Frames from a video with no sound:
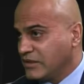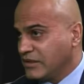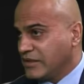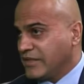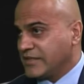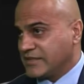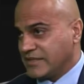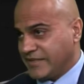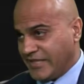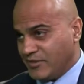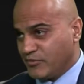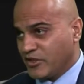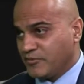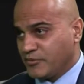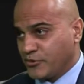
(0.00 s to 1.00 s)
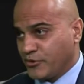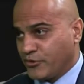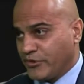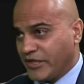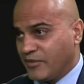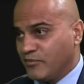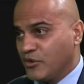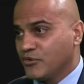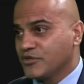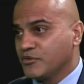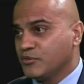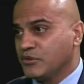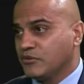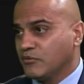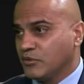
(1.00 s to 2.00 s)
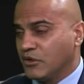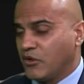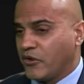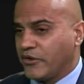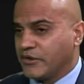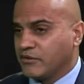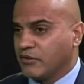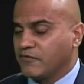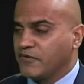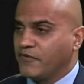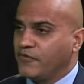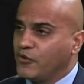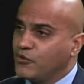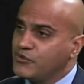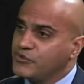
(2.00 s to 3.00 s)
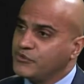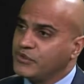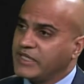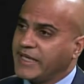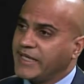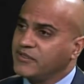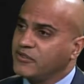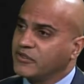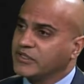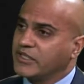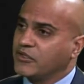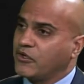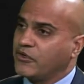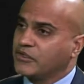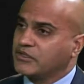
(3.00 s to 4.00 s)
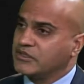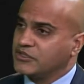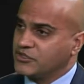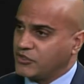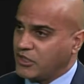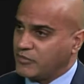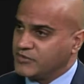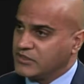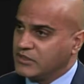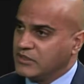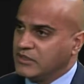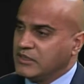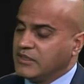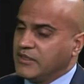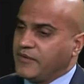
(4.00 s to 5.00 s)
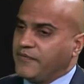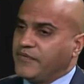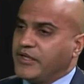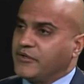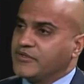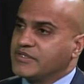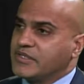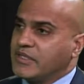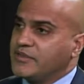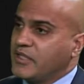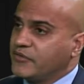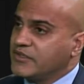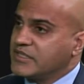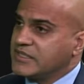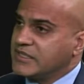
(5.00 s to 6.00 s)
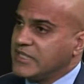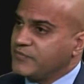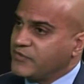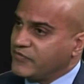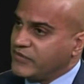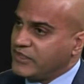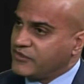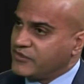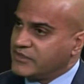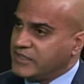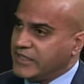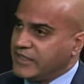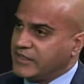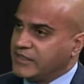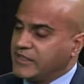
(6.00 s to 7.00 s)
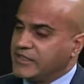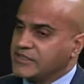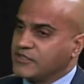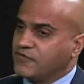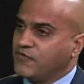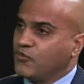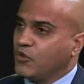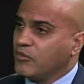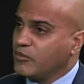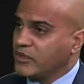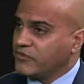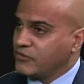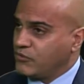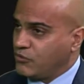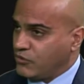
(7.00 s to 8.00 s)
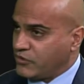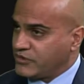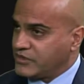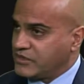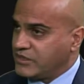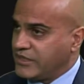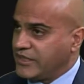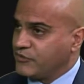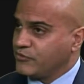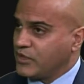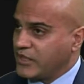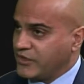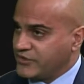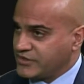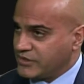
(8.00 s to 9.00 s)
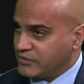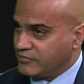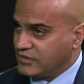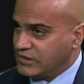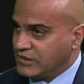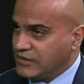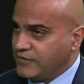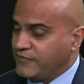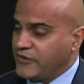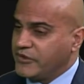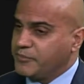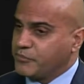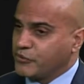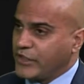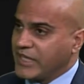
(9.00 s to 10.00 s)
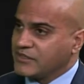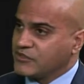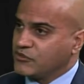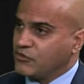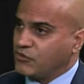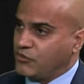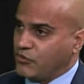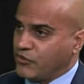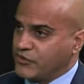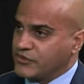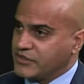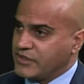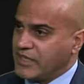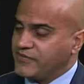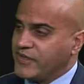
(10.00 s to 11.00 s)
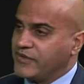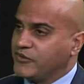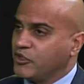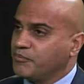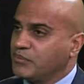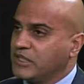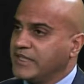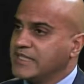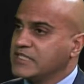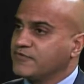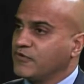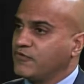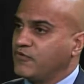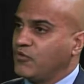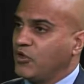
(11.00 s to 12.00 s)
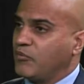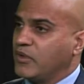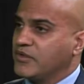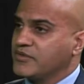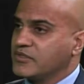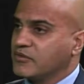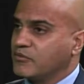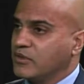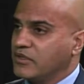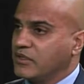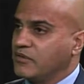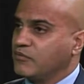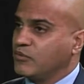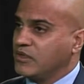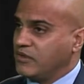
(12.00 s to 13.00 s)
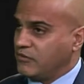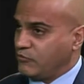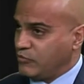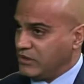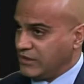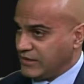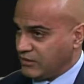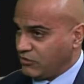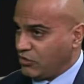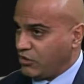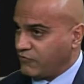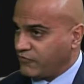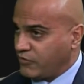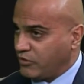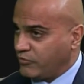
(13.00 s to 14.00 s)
It's a 10-month program. Most will article. For those who cannot get articling jobs, there's another scheme that they could take. It's a 4-month course at Ryerson, very practical course, and then they're placed for 4 months at a law firm,